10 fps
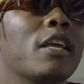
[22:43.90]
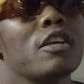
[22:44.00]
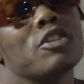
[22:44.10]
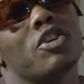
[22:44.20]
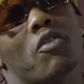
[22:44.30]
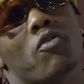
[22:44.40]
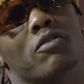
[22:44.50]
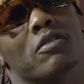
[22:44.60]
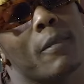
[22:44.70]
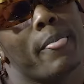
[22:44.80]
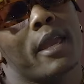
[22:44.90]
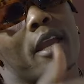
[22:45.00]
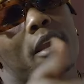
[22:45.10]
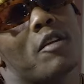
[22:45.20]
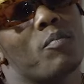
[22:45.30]
say, J-Rox,
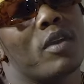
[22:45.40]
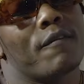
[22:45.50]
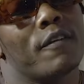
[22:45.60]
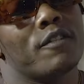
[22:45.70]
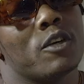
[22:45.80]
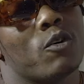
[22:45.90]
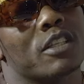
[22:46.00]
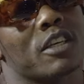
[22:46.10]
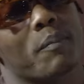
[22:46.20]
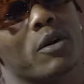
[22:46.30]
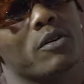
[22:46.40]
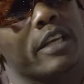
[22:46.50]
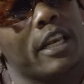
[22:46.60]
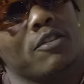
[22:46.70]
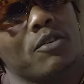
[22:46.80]
hey, give me a 50 kwacha
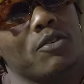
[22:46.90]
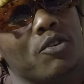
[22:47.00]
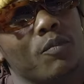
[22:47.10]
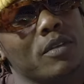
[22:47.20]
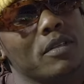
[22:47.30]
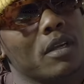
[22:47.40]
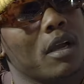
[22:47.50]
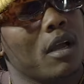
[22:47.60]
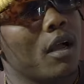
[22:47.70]
because I listen to your music?